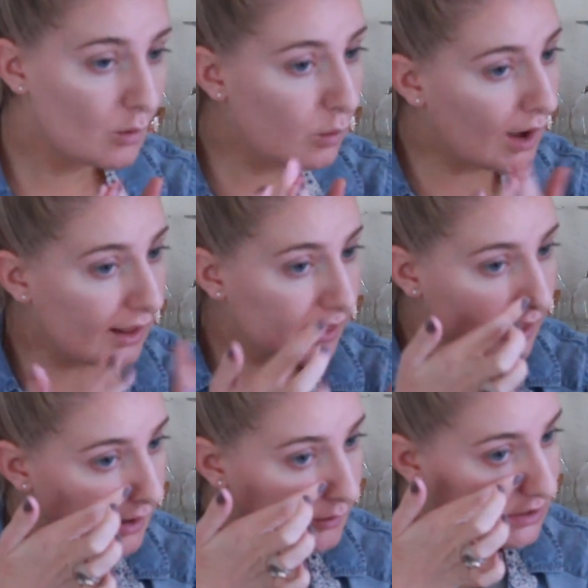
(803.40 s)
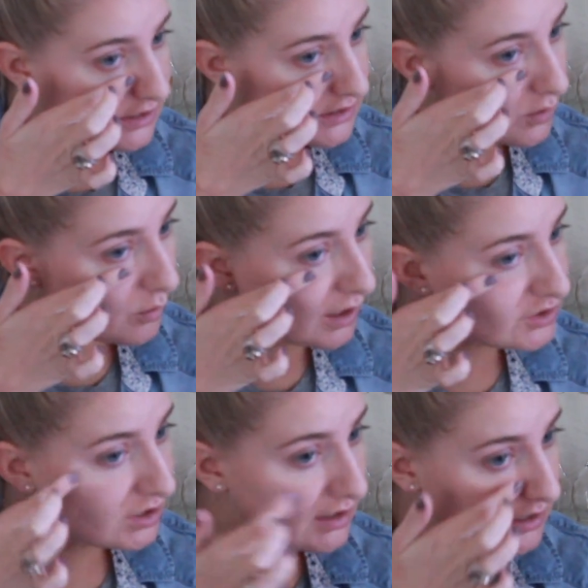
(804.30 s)
While I was
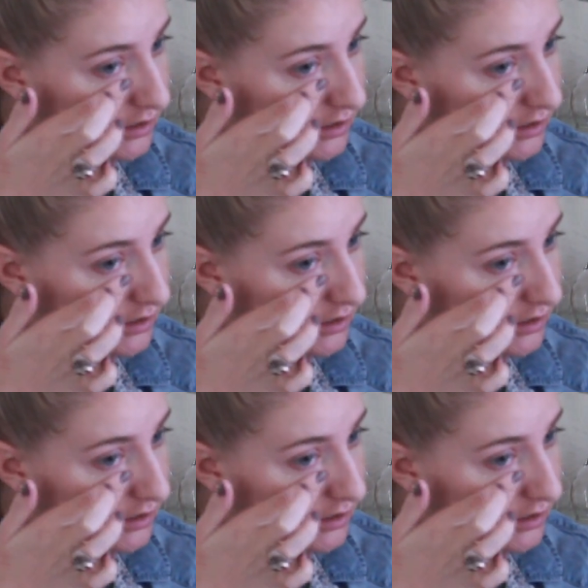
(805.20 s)
watching the